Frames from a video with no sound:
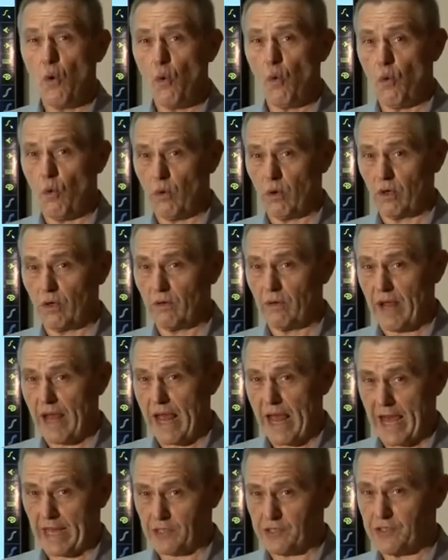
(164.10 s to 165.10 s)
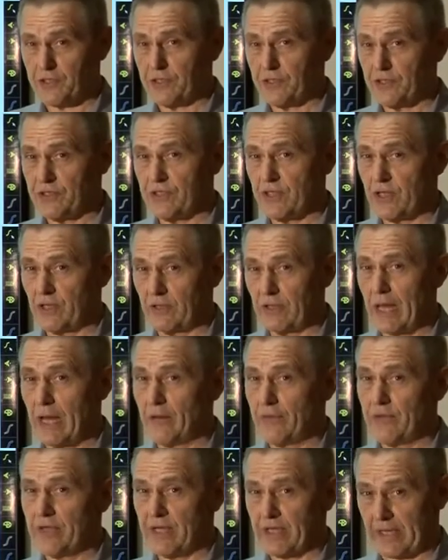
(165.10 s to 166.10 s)
or actions that
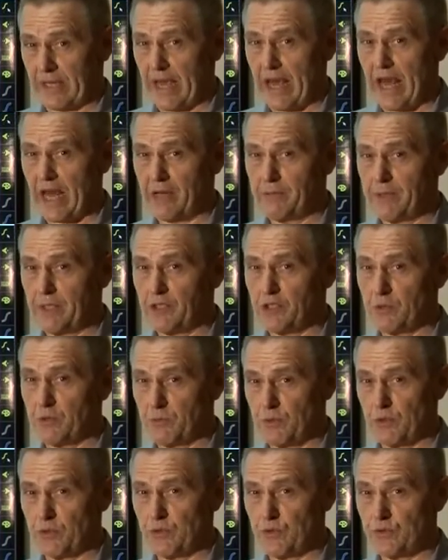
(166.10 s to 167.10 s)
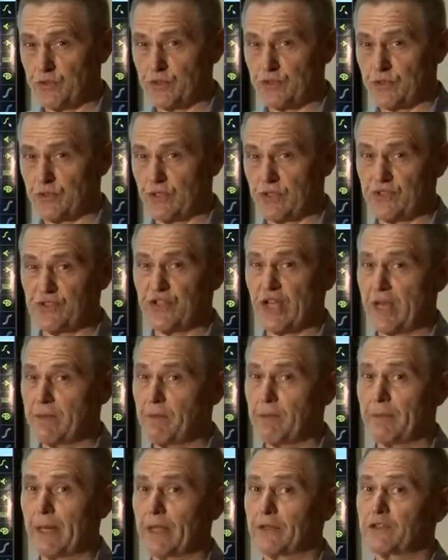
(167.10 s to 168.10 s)
allow the economy to produce the
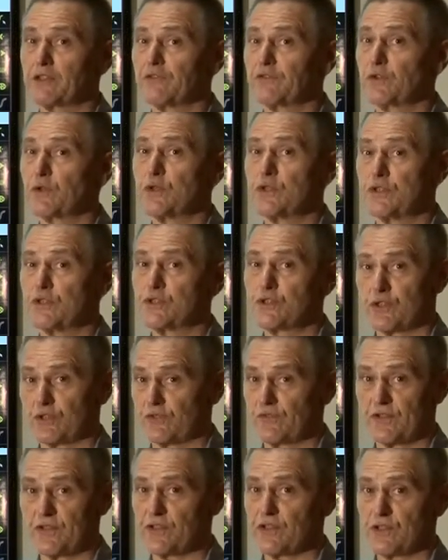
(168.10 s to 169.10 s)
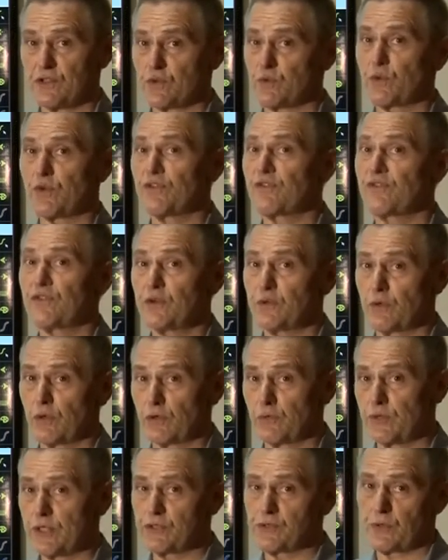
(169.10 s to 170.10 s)
same amount of goods and services with fewer
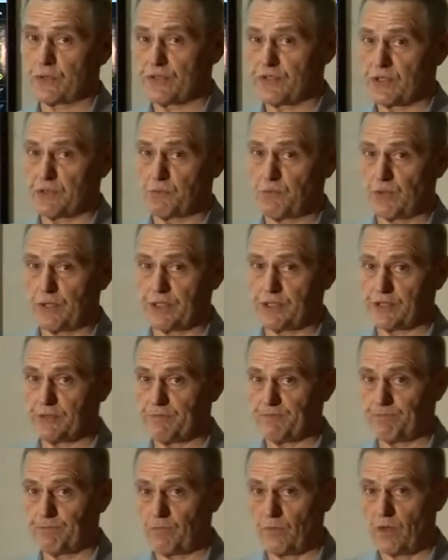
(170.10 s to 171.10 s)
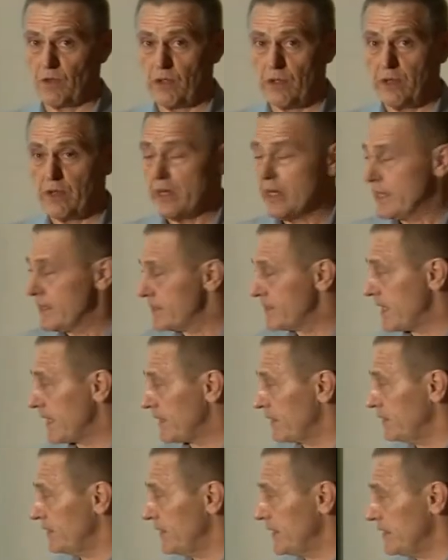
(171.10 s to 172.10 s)
resource inputs.
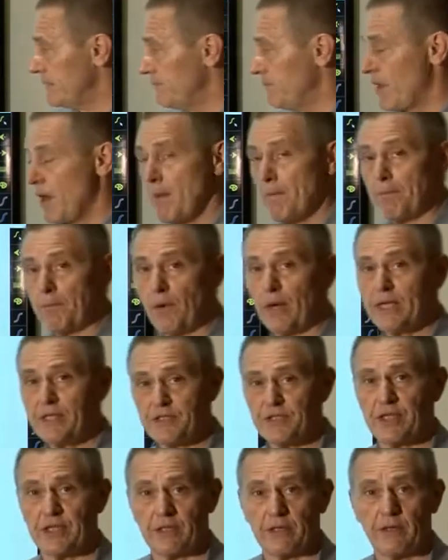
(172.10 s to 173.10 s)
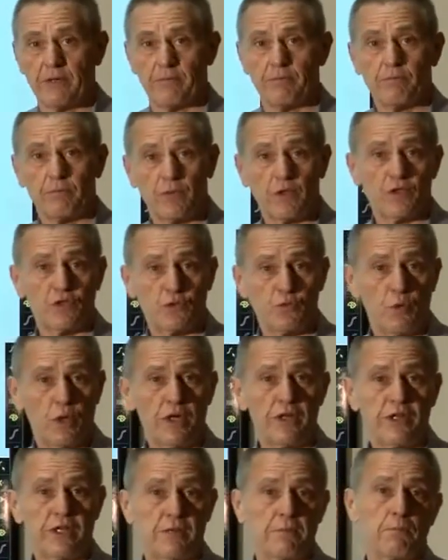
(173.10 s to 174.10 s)
Secondly, pricing. Because
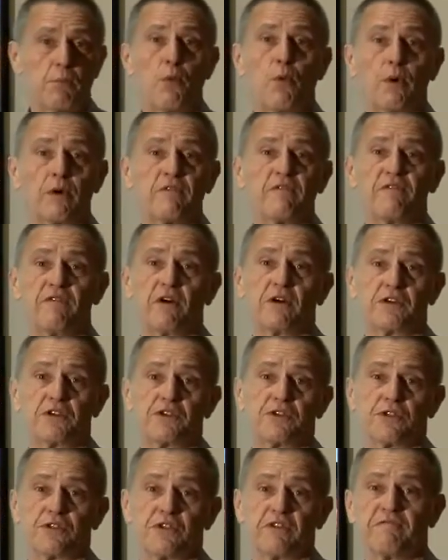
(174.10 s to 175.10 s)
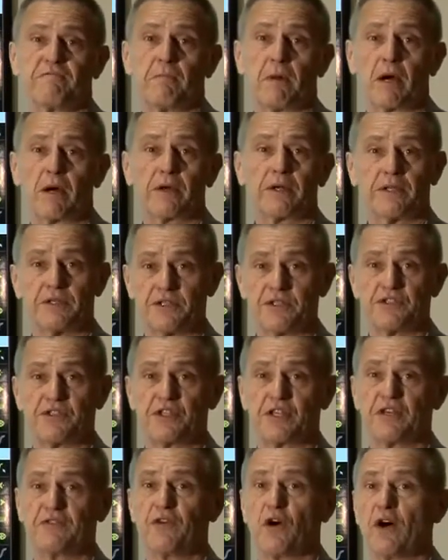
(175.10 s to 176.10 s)
one of the important functions of markets is
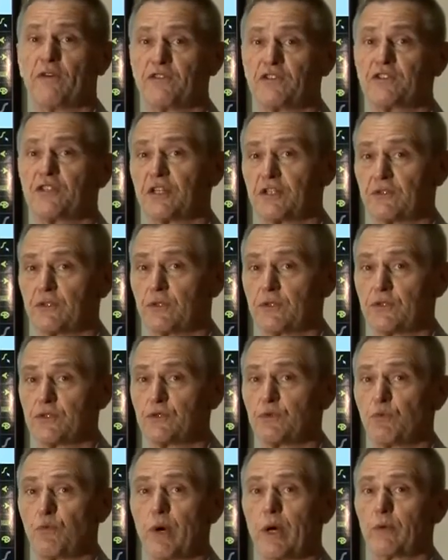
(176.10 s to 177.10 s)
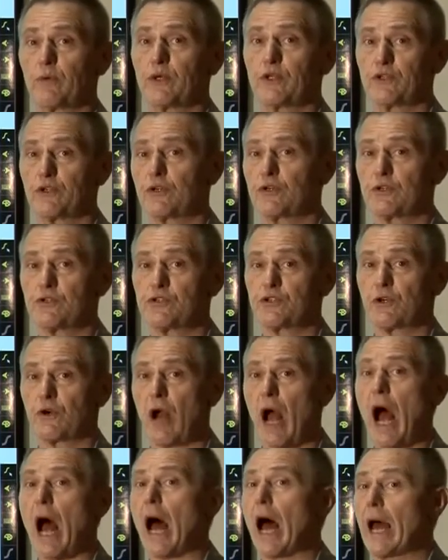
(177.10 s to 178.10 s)
to give off signals where returns are
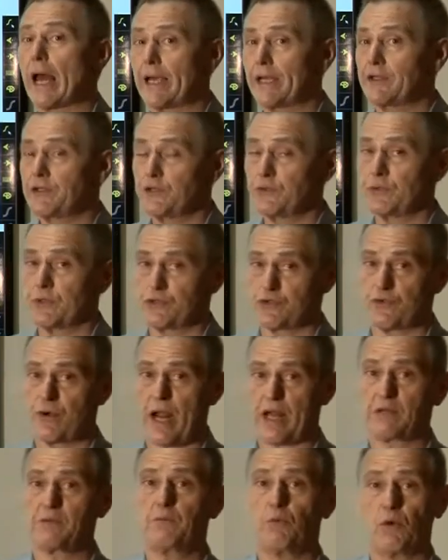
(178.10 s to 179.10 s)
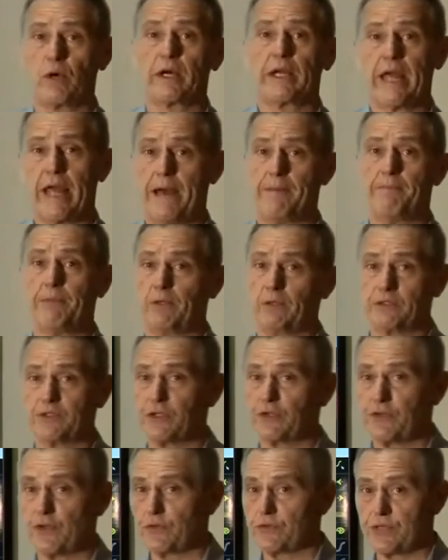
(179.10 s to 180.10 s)
high to attract more capital
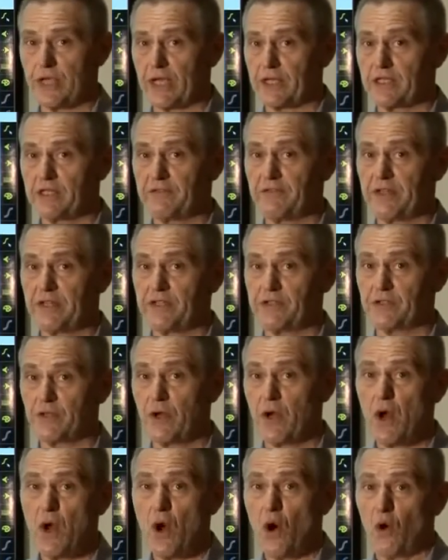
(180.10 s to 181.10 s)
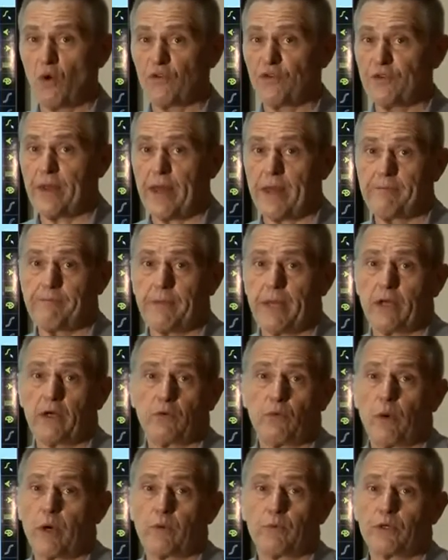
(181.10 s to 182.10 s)
to those activities. Or that
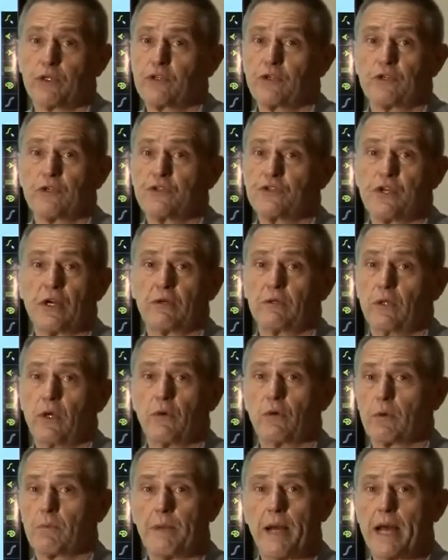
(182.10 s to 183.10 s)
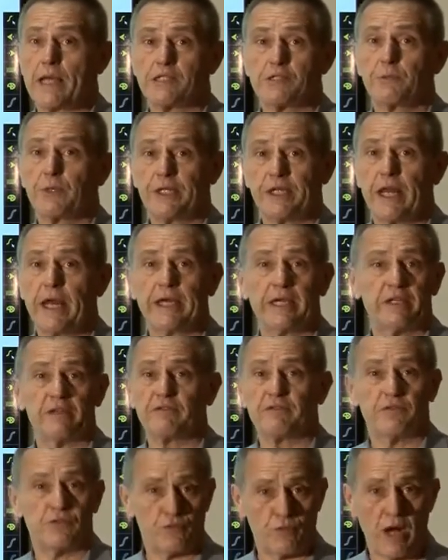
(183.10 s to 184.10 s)
matter, where returns are low or possibly
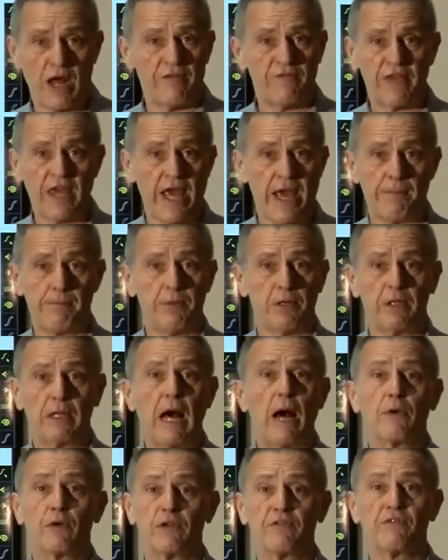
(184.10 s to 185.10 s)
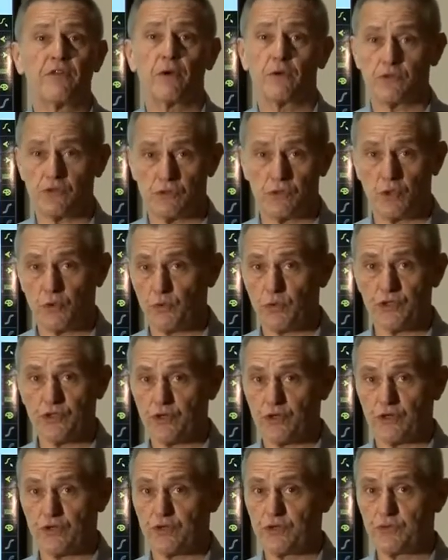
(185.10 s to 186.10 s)
negative, drive capital out of those low
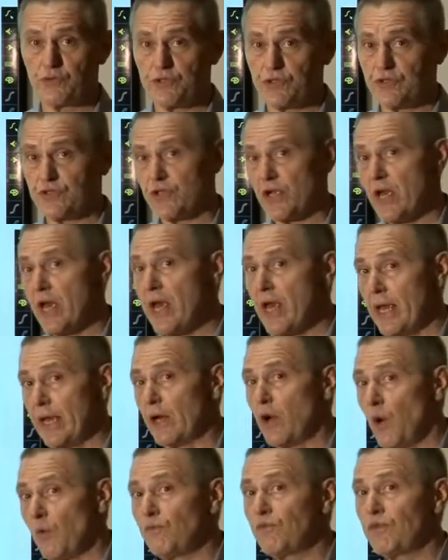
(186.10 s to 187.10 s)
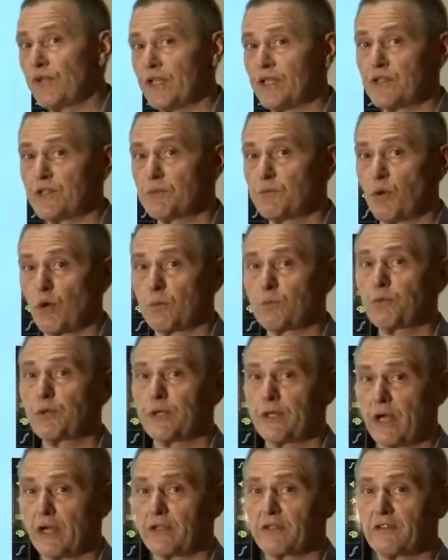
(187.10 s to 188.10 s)
return uses and hopefully into more
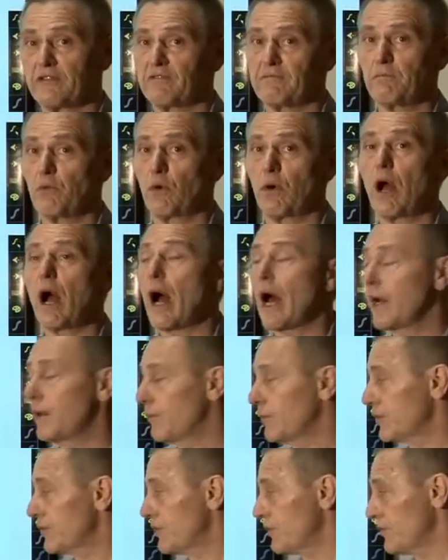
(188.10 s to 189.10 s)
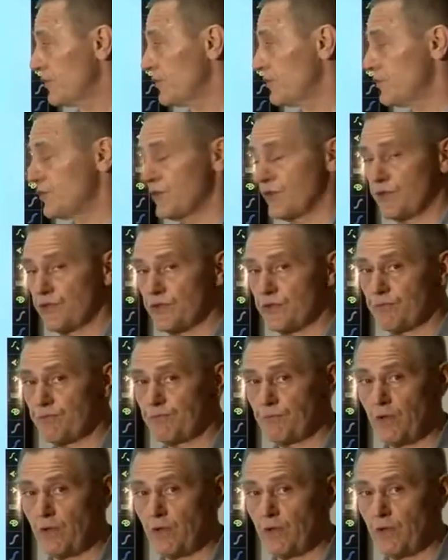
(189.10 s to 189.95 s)
productive, more high return uses.